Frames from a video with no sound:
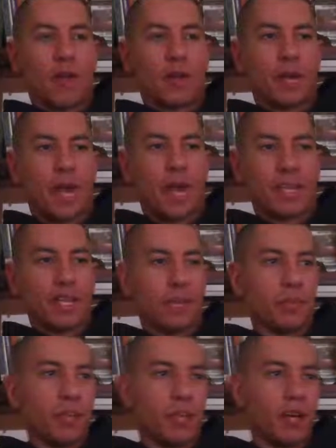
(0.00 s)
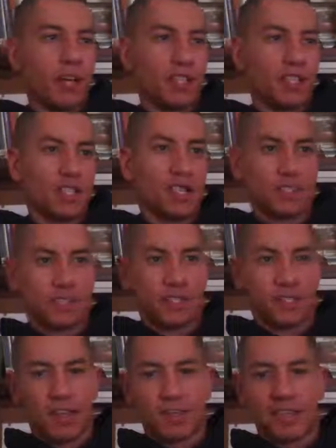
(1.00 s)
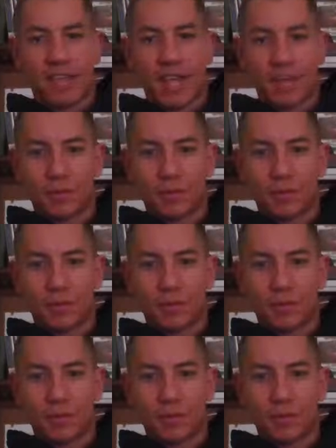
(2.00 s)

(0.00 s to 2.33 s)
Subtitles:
were kind of keeping it hush-hush because all these guys